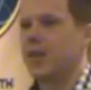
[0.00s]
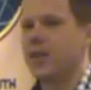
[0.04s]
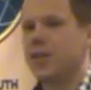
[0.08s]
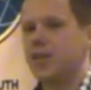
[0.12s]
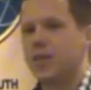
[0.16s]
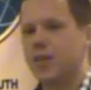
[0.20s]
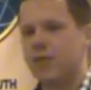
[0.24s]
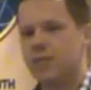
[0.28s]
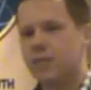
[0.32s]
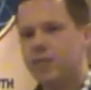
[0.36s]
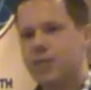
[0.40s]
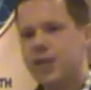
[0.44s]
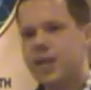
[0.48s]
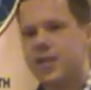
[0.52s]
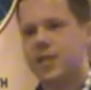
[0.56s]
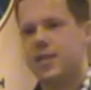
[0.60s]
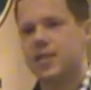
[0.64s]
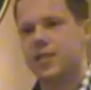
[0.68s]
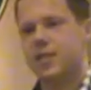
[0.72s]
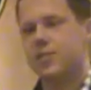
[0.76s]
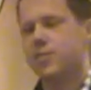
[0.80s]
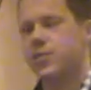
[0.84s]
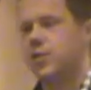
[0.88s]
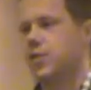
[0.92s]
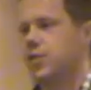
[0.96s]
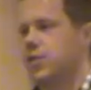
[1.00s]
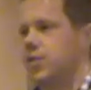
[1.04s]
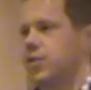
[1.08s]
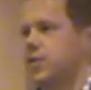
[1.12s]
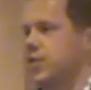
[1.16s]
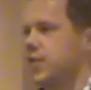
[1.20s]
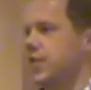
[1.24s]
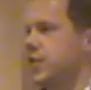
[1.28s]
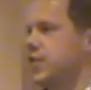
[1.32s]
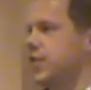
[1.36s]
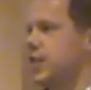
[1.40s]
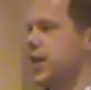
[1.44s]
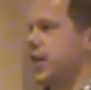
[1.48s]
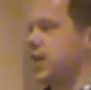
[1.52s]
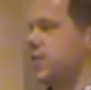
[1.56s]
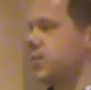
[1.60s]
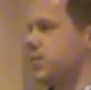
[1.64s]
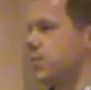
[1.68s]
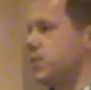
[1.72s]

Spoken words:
The reason it was such a success